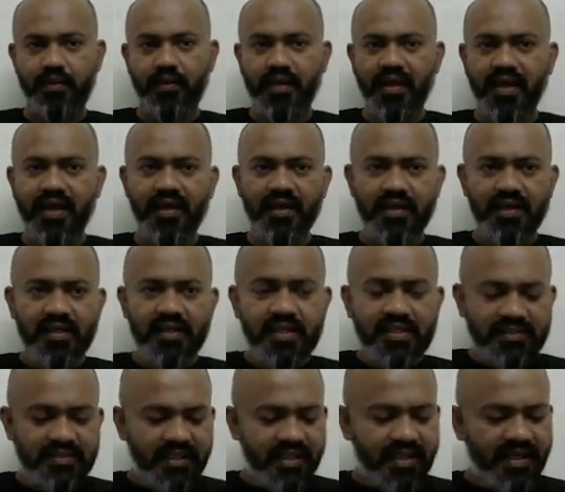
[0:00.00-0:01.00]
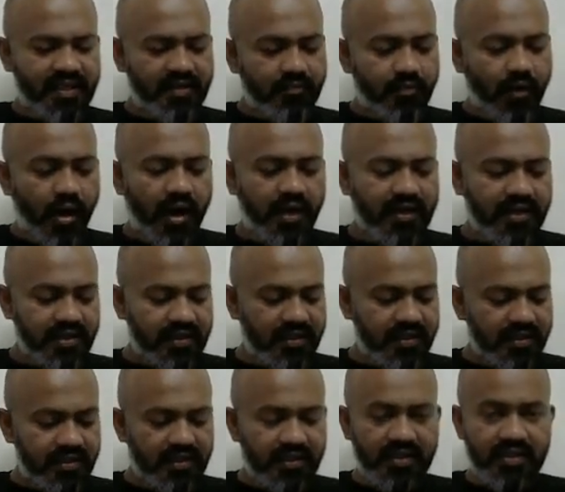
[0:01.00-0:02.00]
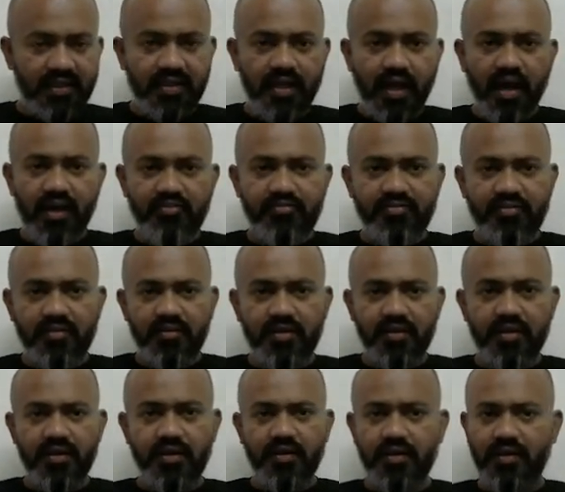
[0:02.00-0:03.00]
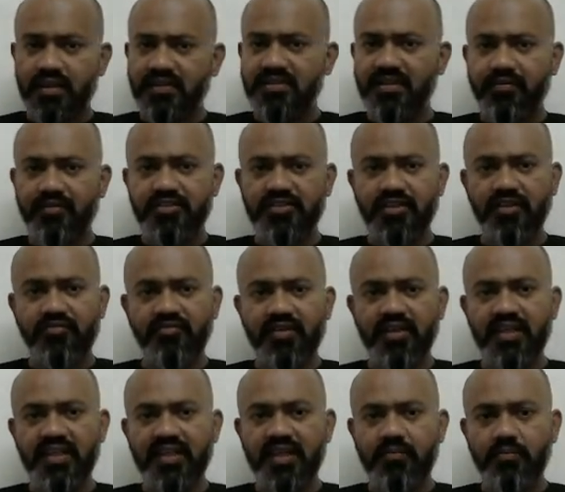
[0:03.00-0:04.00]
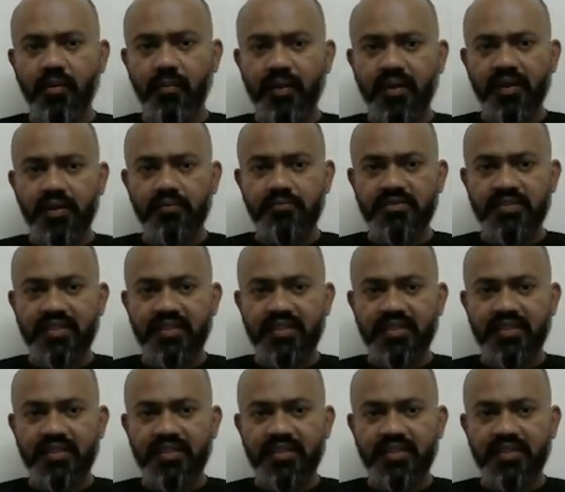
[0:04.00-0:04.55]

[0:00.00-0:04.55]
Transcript: Okay, see what law of conservation of linear momentum